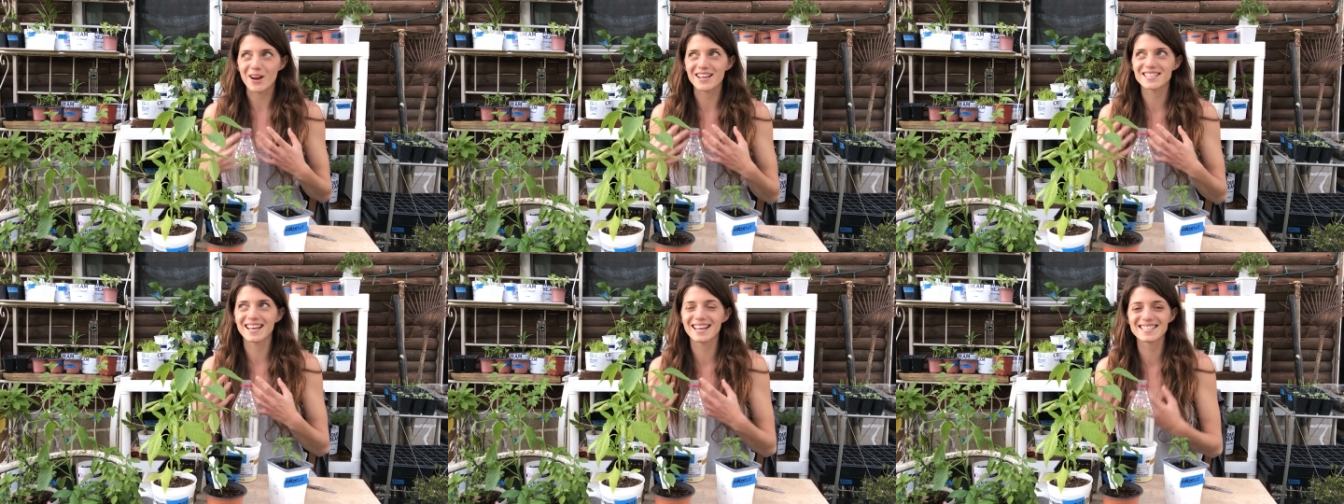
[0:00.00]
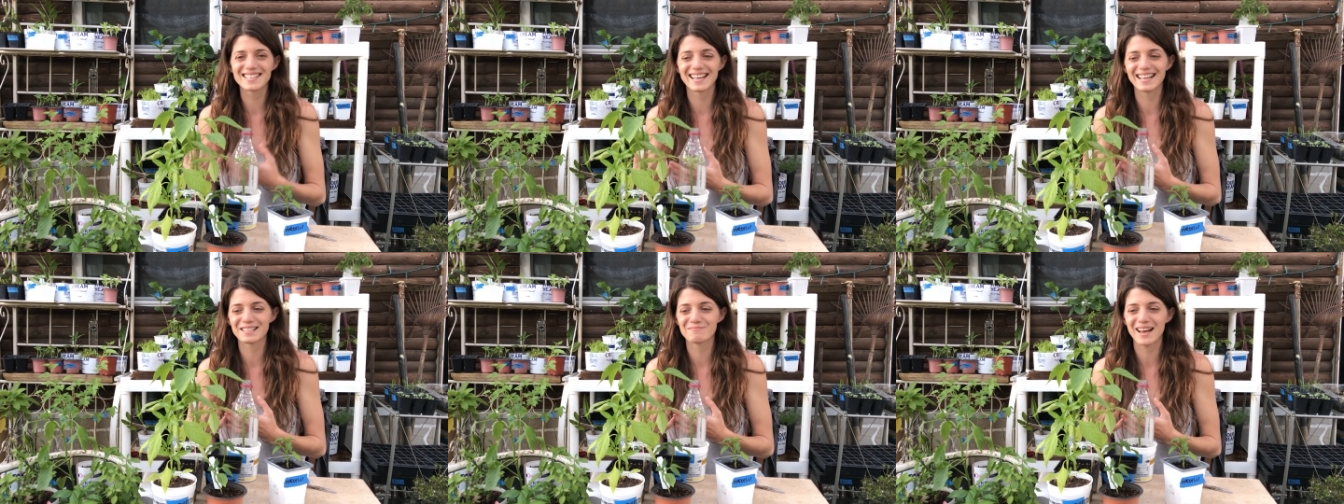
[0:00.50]
process that
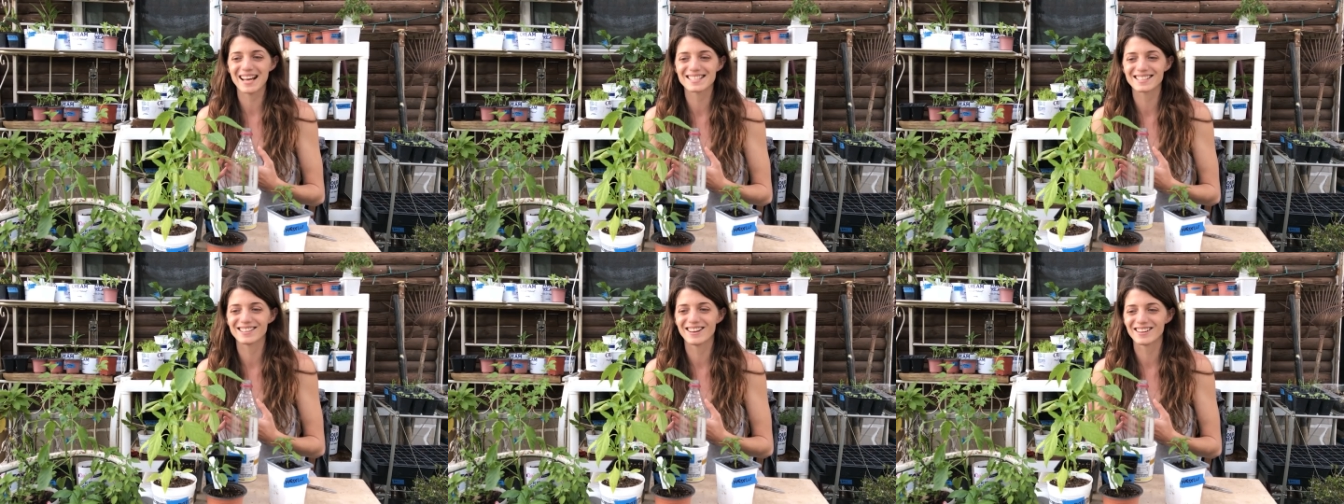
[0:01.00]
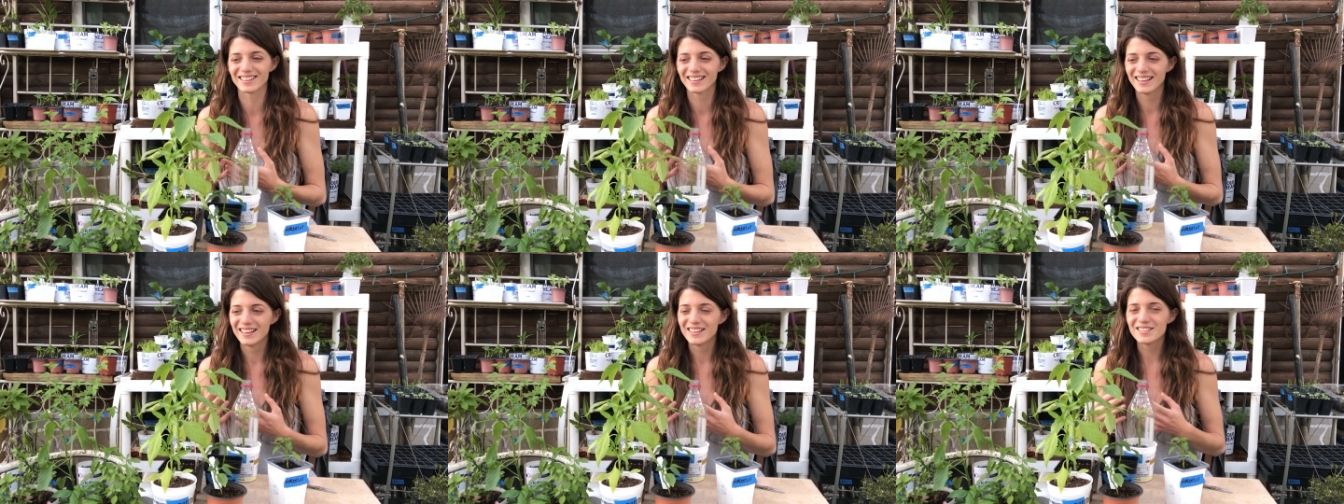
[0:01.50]
I can pass along
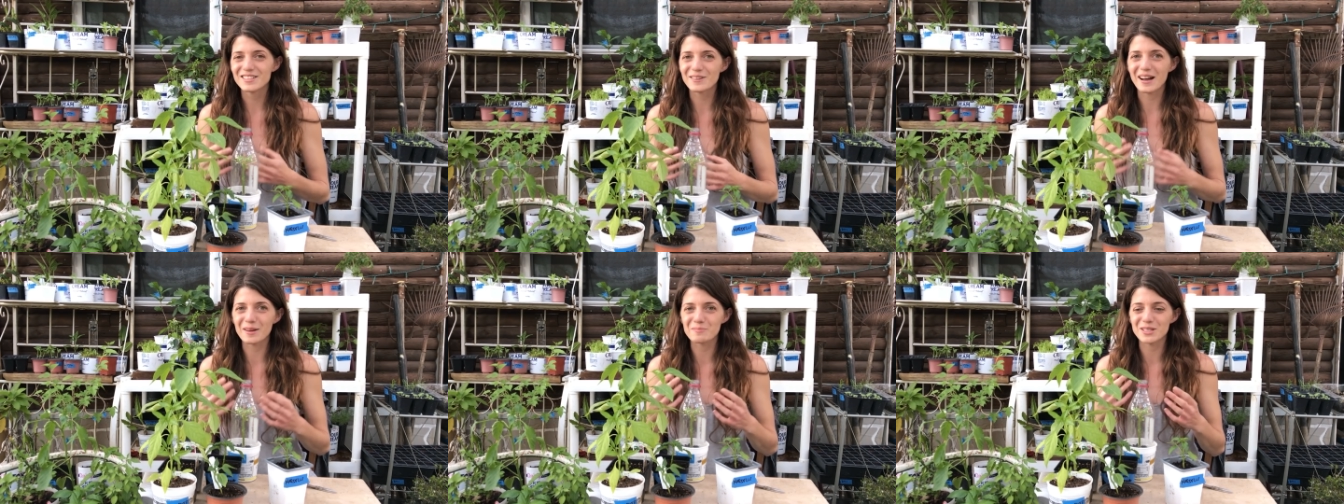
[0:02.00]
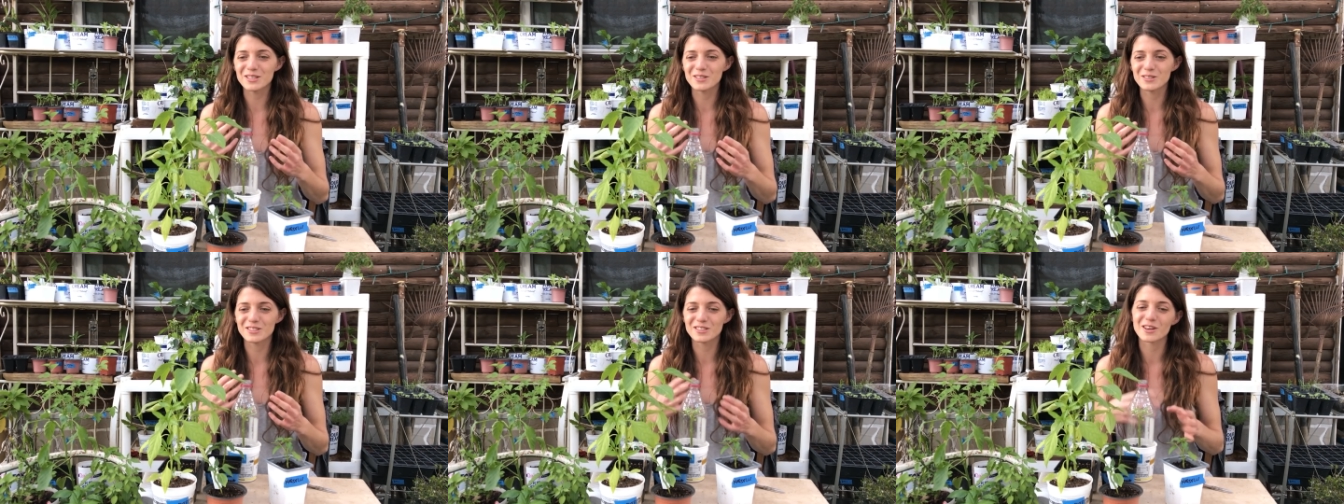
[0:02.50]
to help
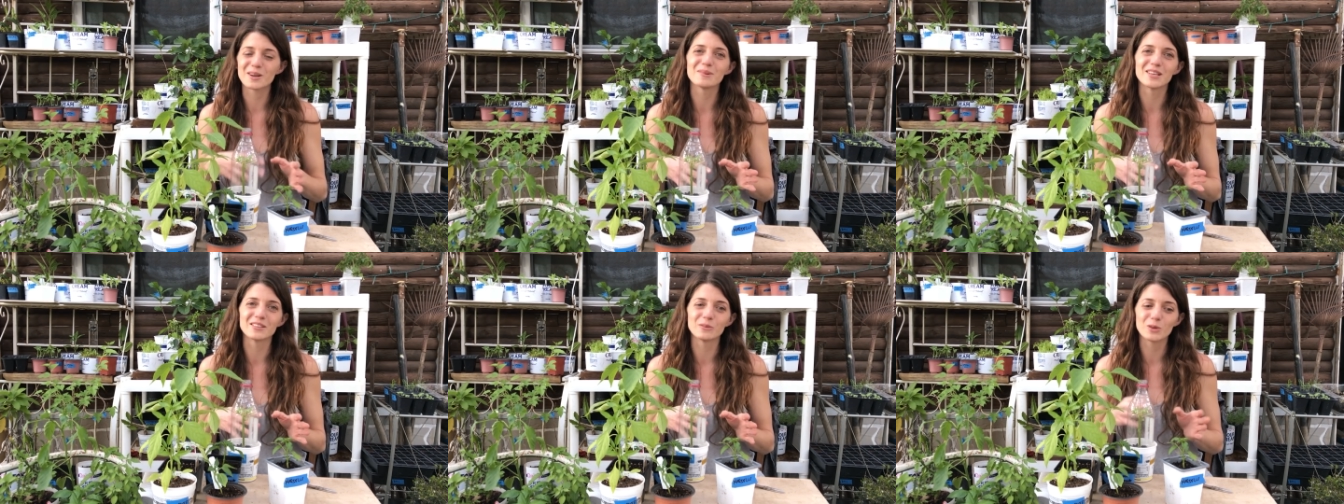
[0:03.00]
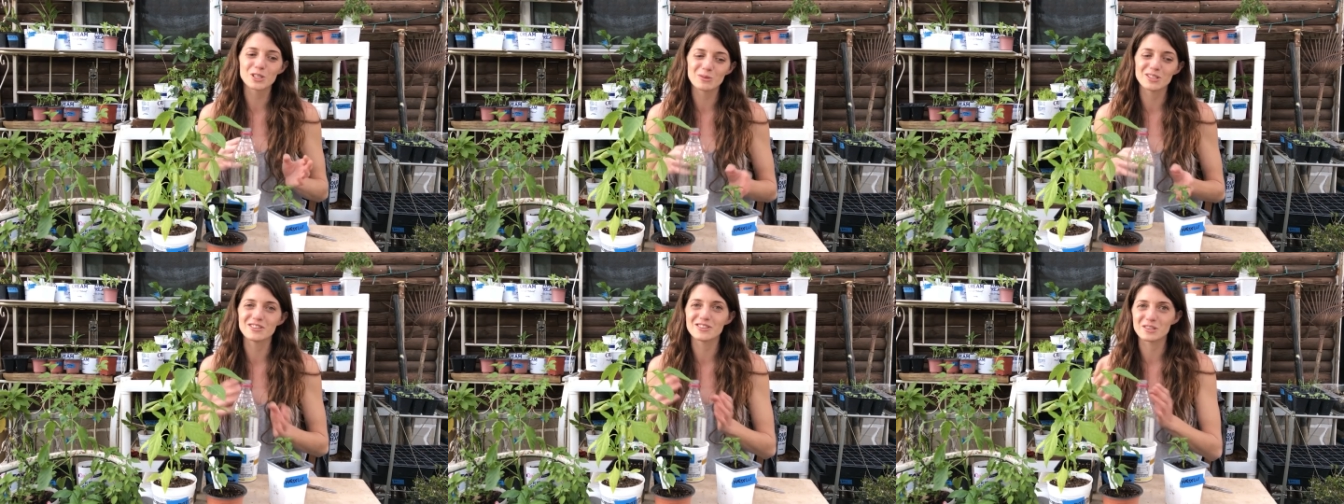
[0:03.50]
you determine which
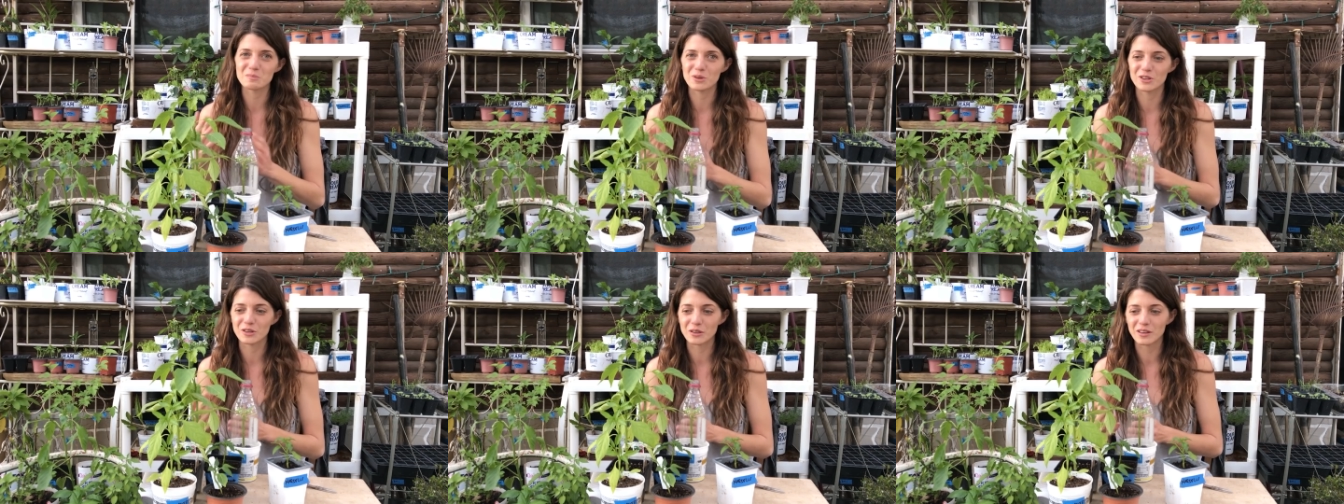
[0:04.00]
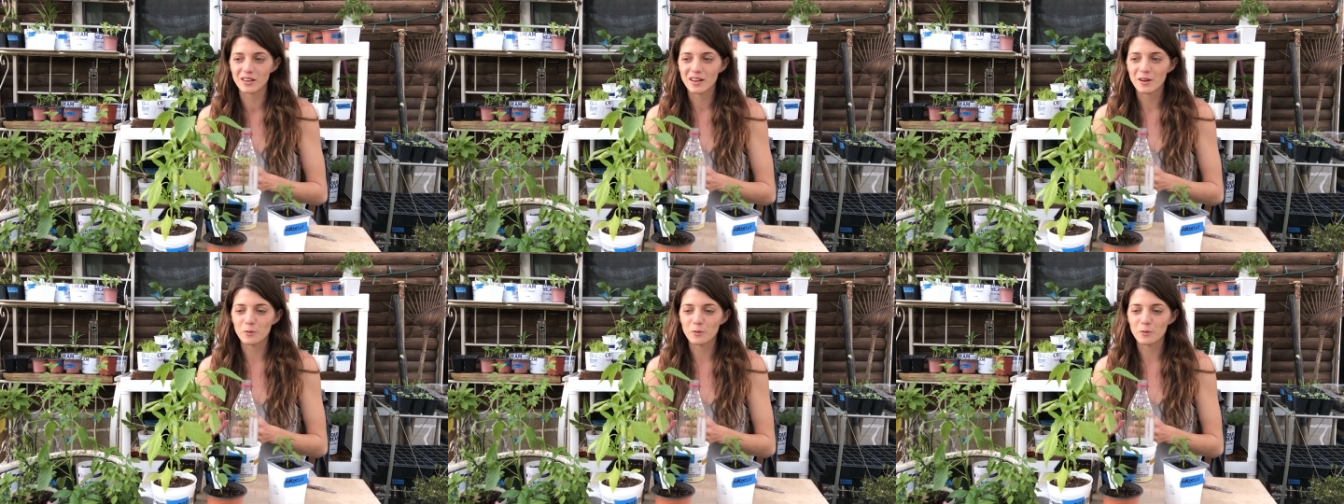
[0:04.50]
ones you should prune,